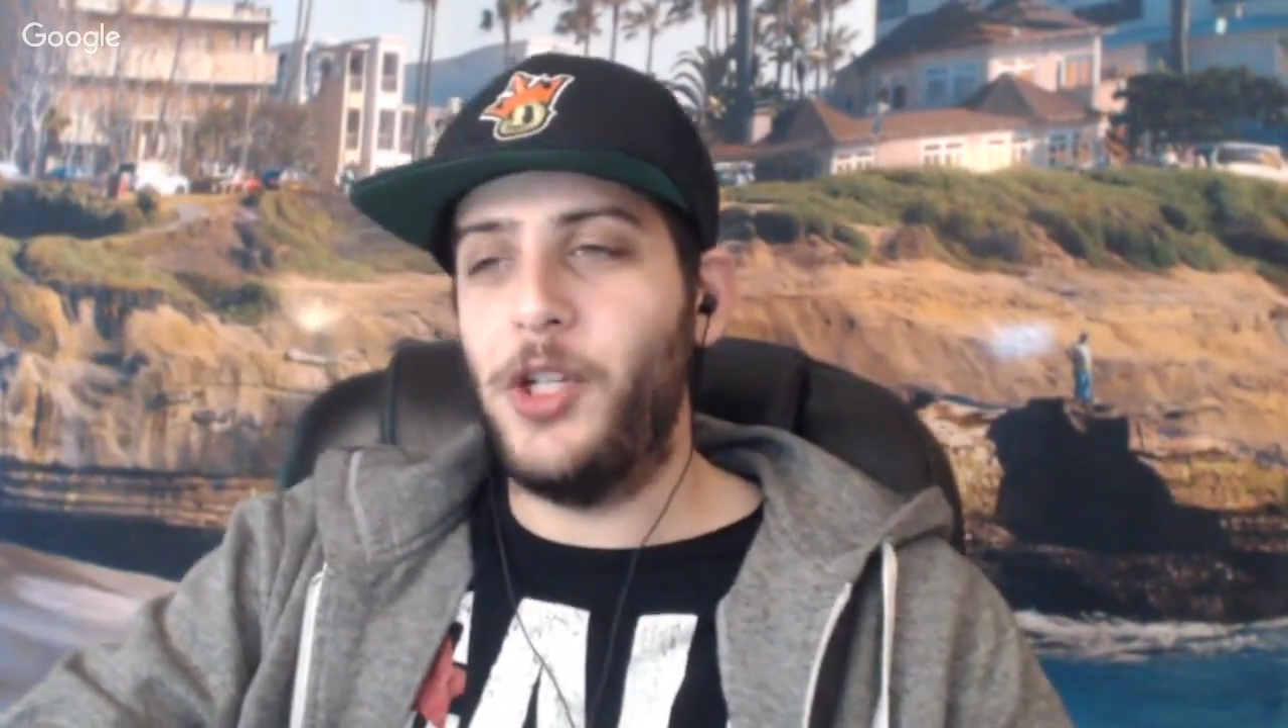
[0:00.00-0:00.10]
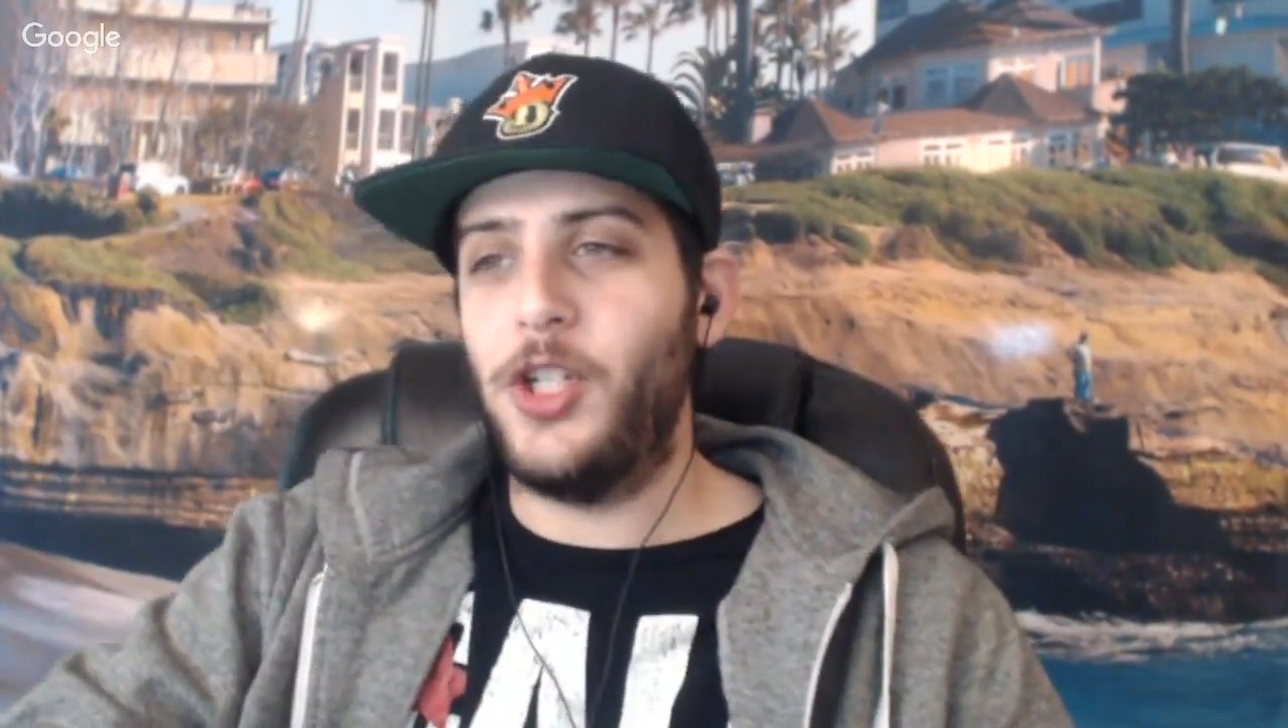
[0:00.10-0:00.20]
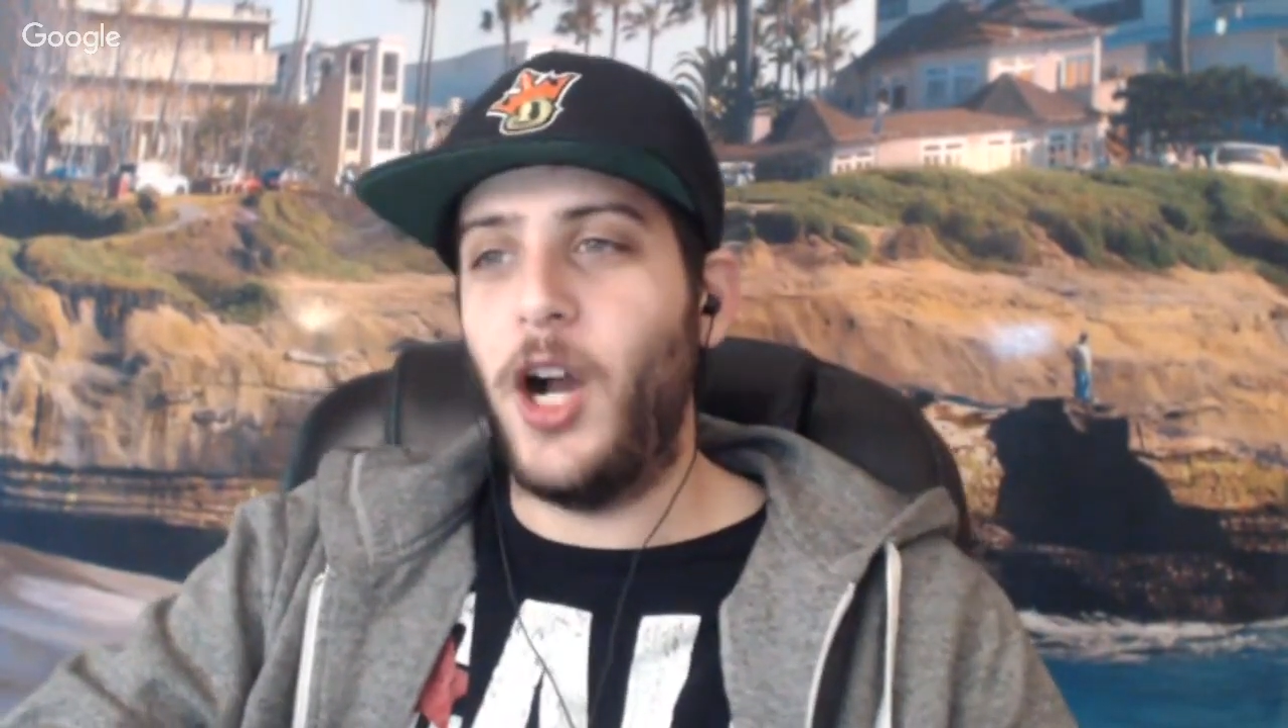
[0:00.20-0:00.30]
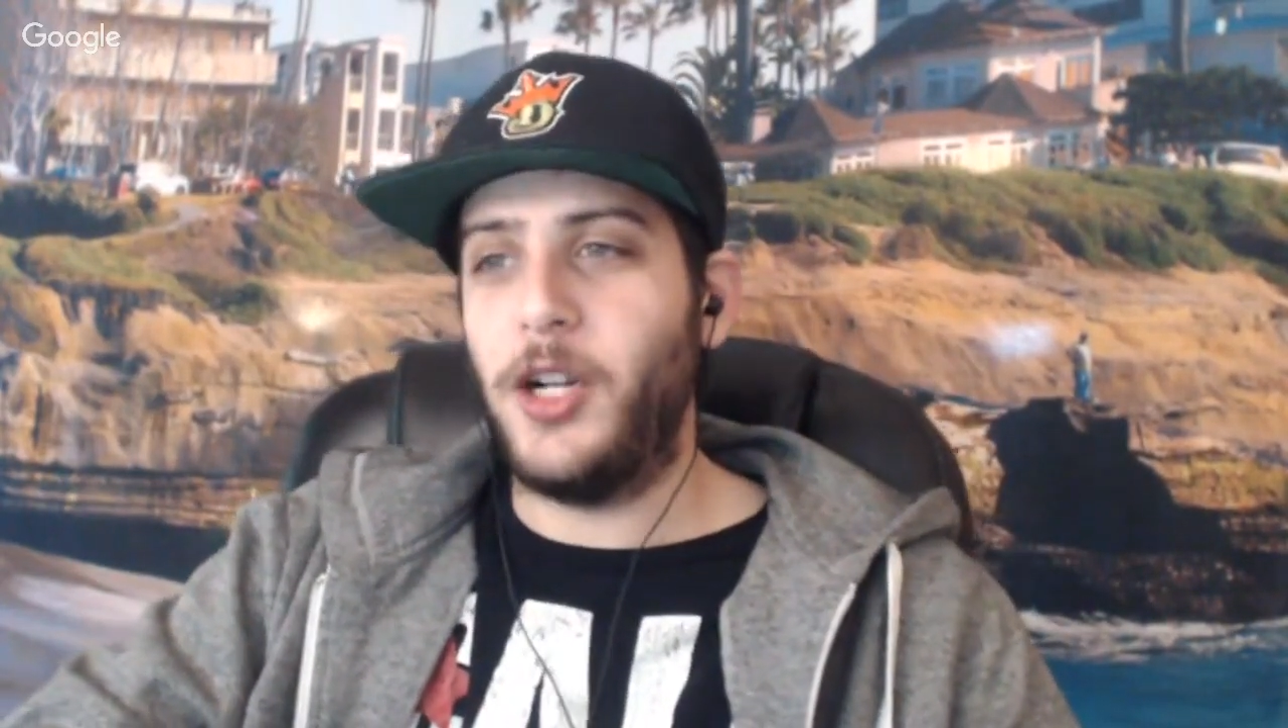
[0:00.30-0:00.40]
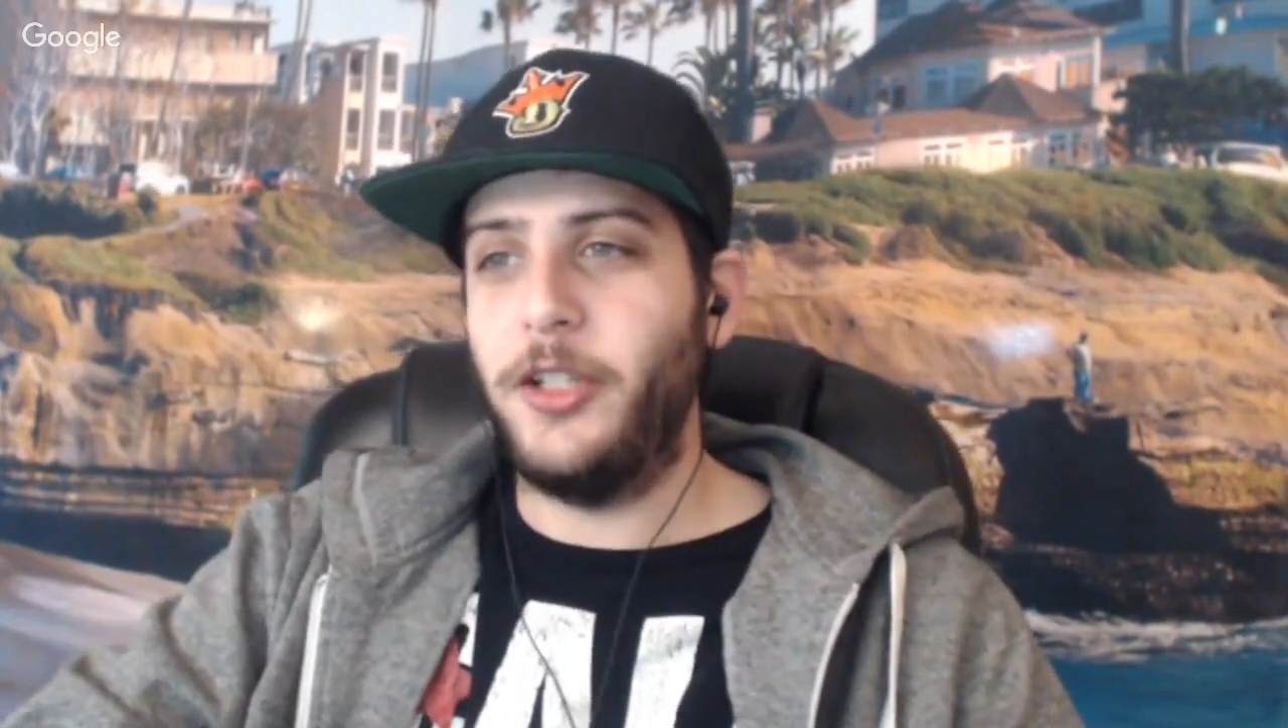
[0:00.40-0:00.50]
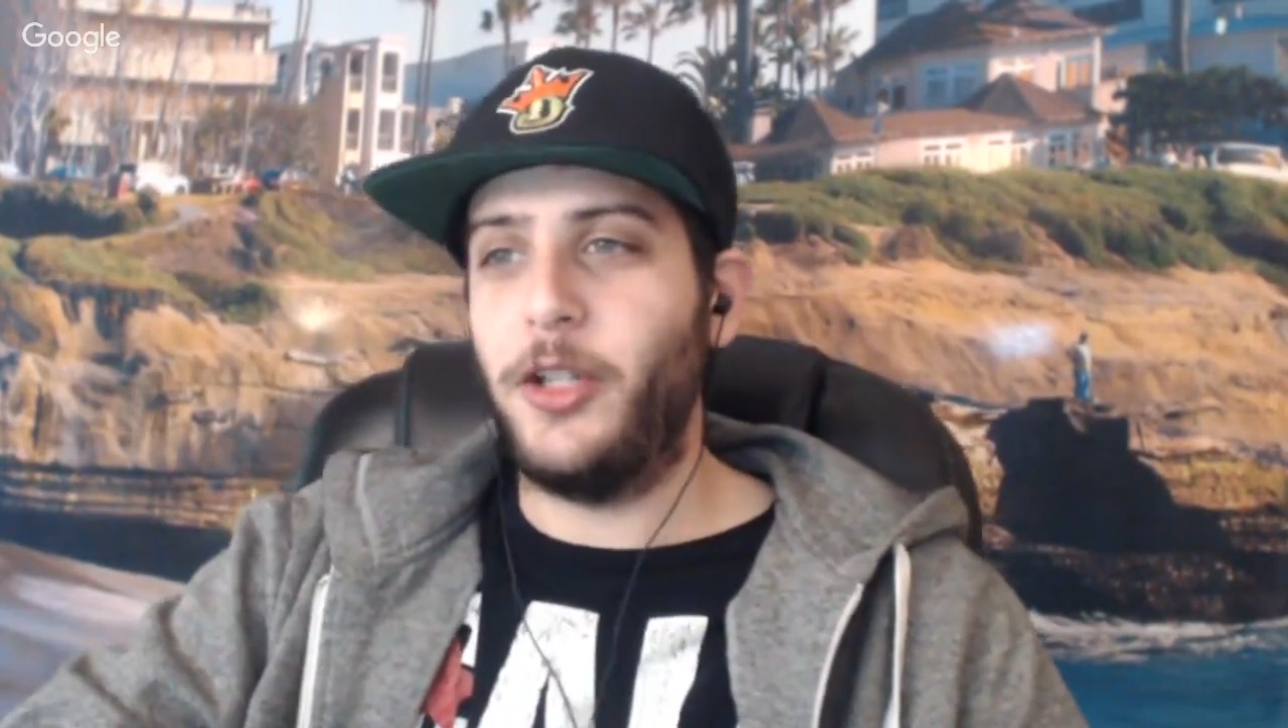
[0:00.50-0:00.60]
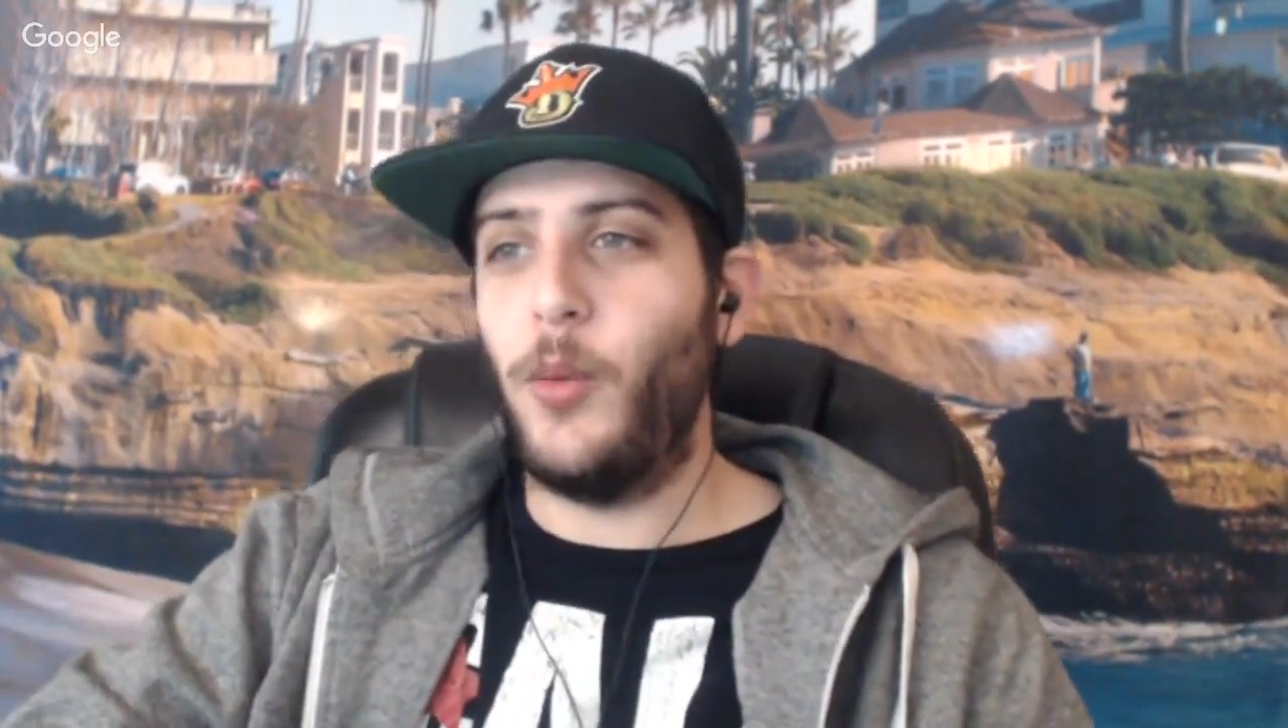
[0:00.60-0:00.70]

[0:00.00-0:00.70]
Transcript: shocked either